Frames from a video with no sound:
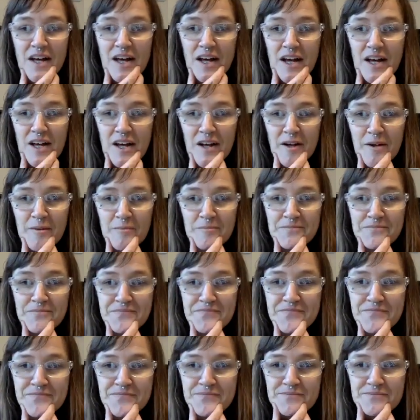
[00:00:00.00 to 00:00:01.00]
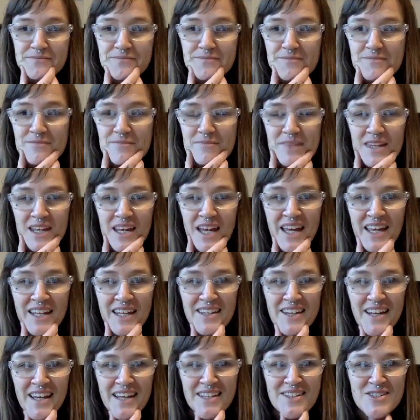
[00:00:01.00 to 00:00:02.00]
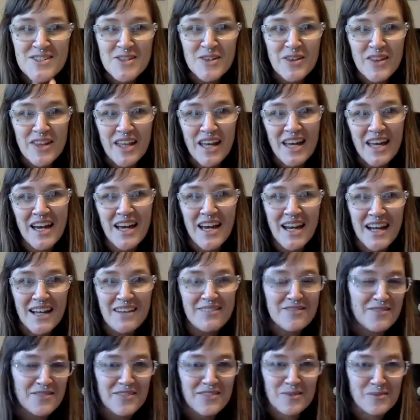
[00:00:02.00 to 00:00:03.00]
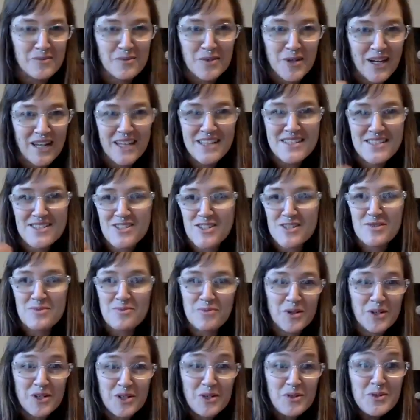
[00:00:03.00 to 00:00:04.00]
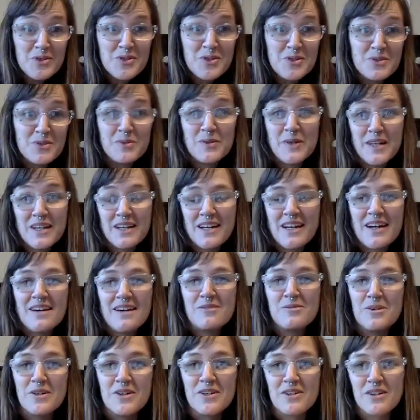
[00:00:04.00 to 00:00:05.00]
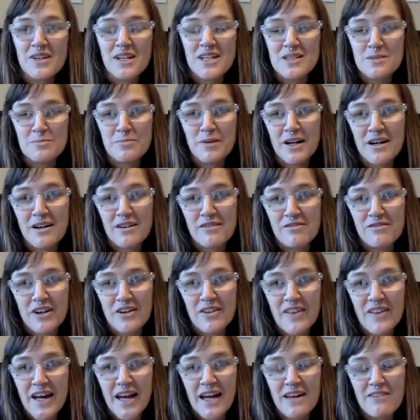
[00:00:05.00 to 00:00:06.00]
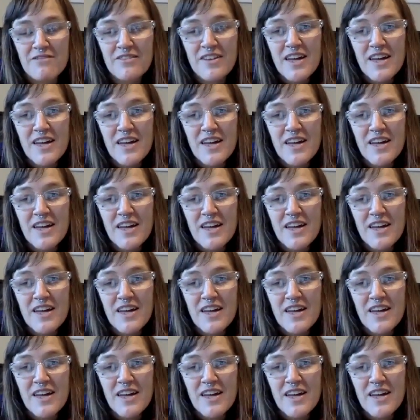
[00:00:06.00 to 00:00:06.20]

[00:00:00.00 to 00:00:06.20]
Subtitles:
And so they kind of, we're used to it now. It's part of our life.